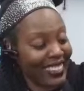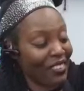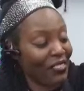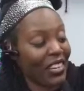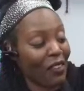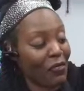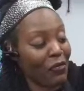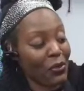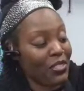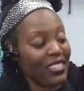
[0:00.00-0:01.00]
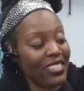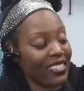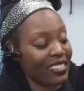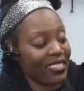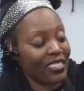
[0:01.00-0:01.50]
See, everyday life of nosy
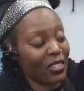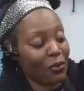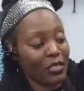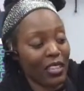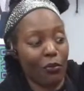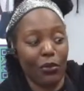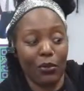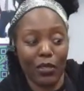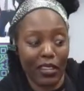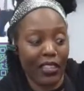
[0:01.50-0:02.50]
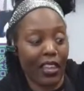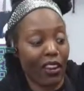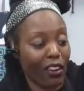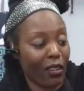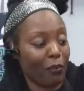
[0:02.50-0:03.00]
dish chick was like, woo, yeah, that
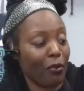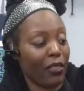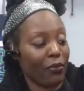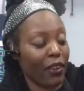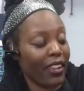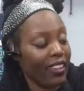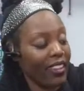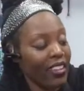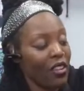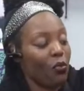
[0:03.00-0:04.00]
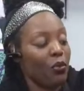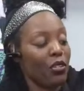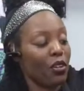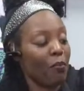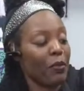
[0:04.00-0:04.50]
garlic breath, right? When
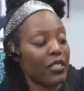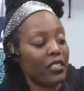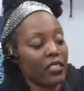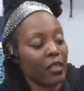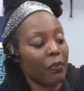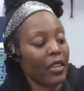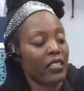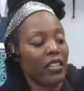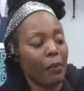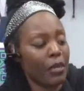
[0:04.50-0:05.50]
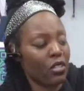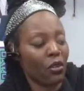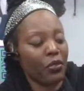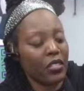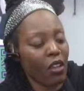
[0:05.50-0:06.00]
you don't mix things up nicely. I'm gonna
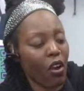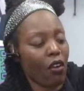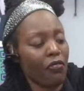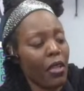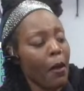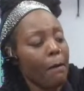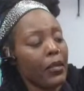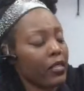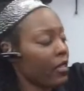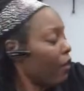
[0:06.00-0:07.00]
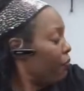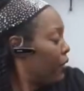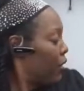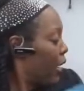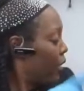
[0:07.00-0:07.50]
turn this off because I
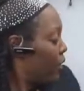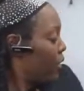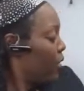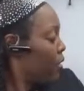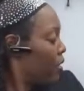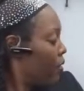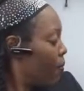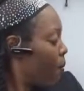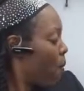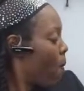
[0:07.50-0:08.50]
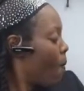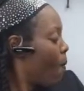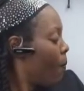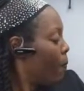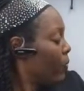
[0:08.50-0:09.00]
feel like this
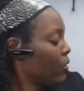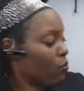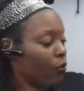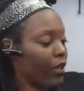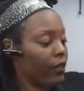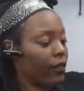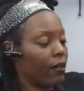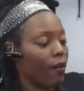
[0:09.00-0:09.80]
is ready.